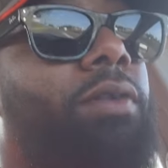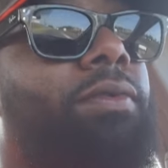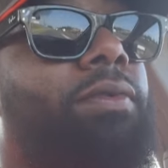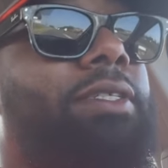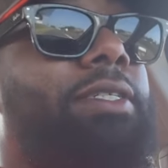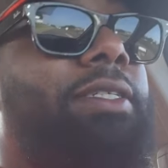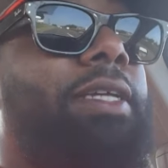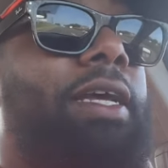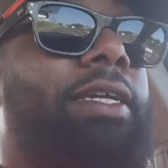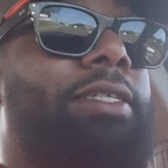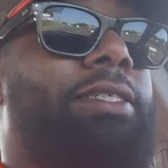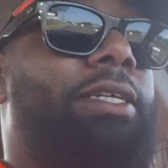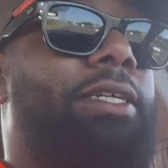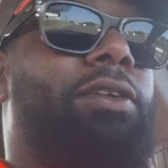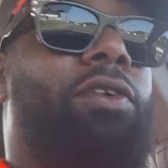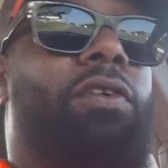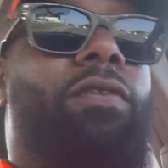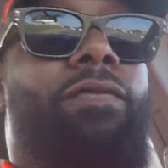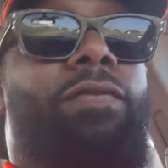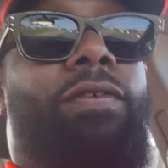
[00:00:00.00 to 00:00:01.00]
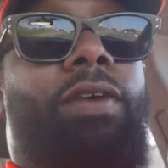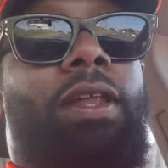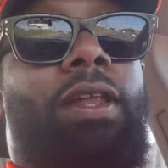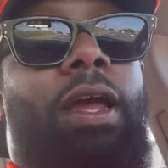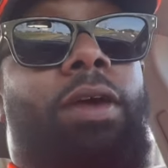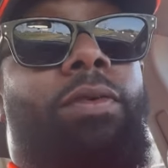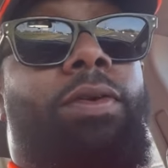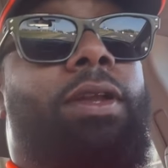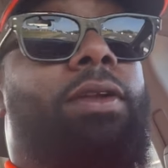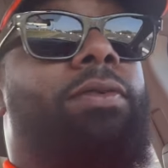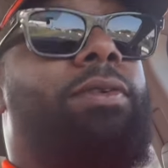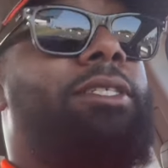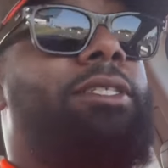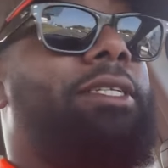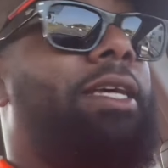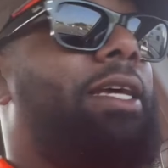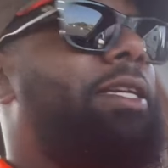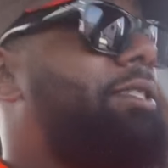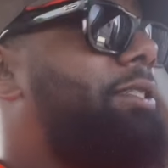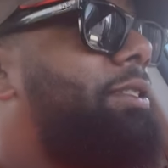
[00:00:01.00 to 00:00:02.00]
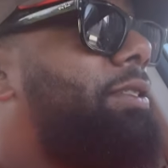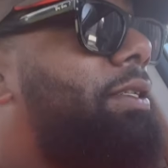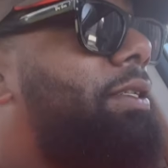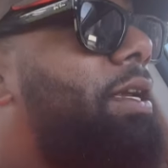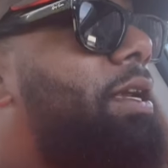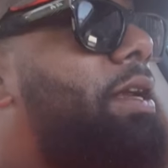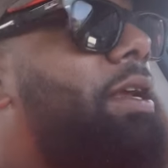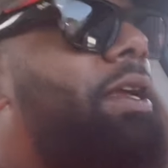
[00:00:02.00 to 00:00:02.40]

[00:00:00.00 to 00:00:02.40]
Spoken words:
in a recession or feel like we're in a recession,